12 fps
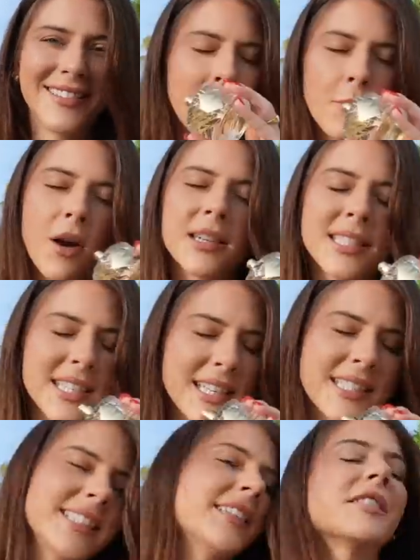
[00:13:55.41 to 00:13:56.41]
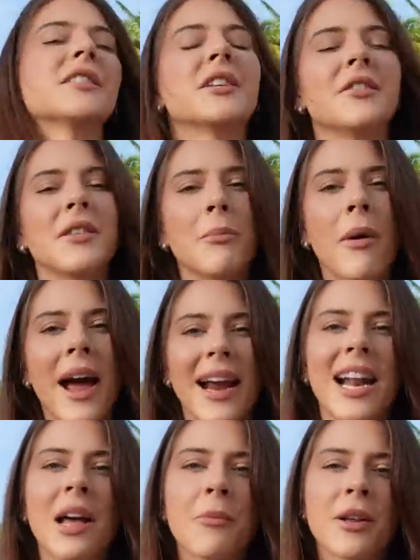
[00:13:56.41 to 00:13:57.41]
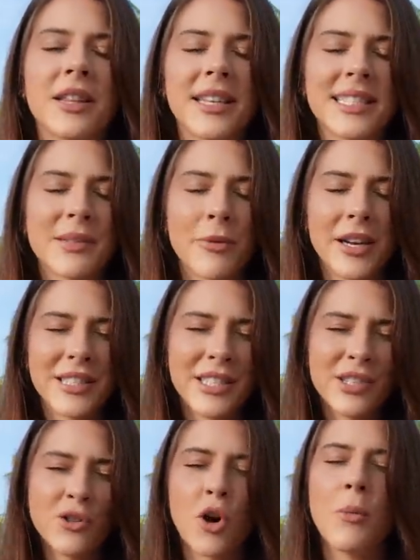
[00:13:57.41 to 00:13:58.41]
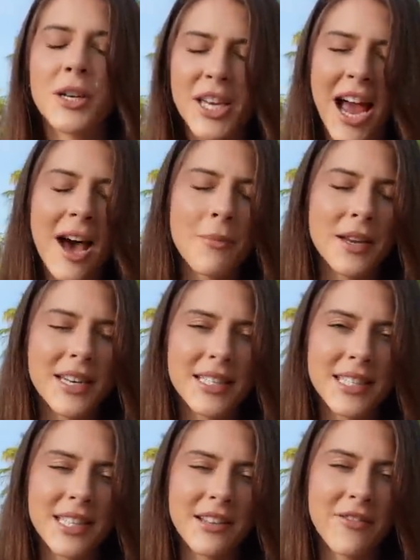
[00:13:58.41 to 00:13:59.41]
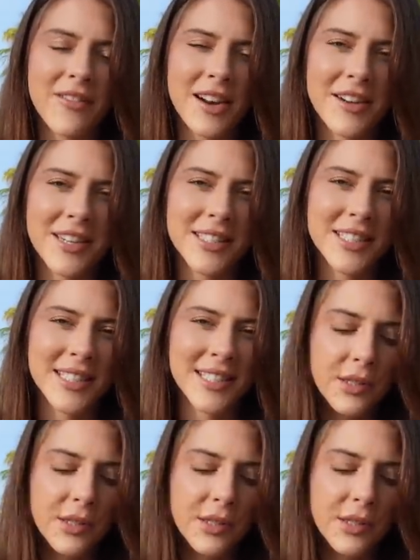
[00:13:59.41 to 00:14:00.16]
Ambroxan and Cedar too, the pineapple in this brings so much happiness to the fragrance,